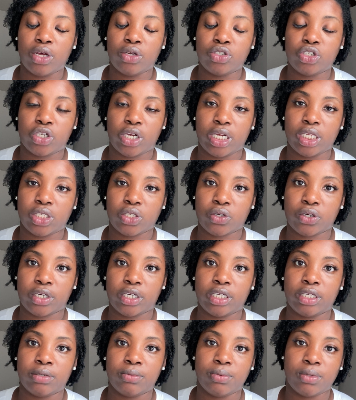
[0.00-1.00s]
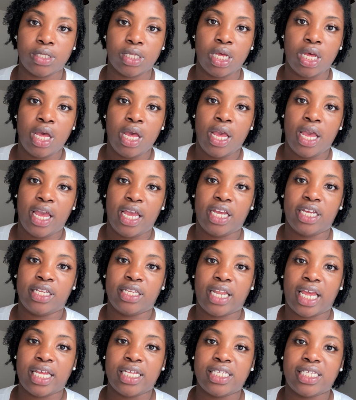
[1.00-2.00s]
transcripts, and
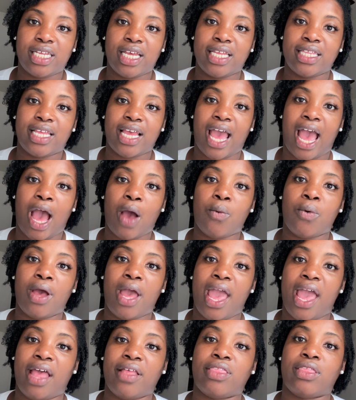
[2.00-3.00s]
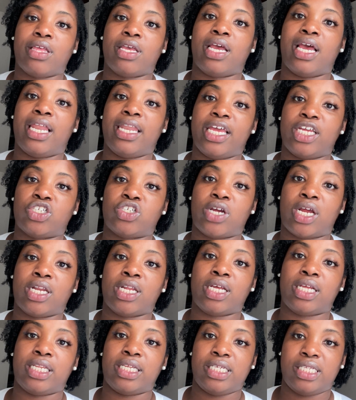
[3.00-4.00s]
they said that I would have to
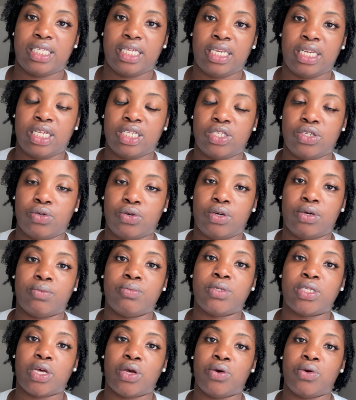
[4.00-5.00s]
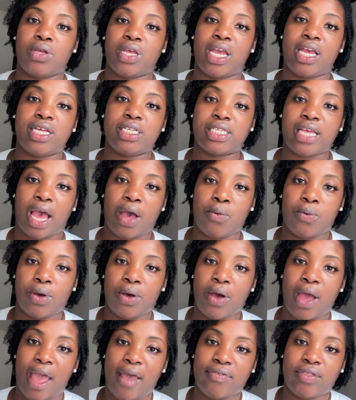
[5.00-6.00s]
electronically send it to them. So yes, I will
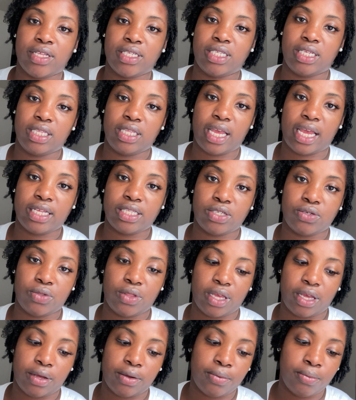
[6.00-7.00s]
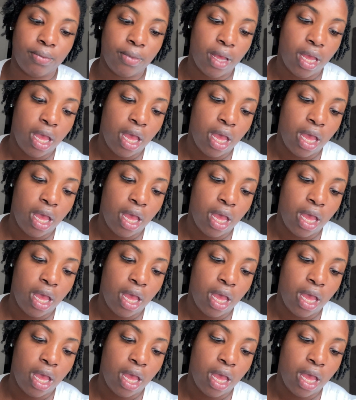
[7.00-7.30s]
have to send that to them.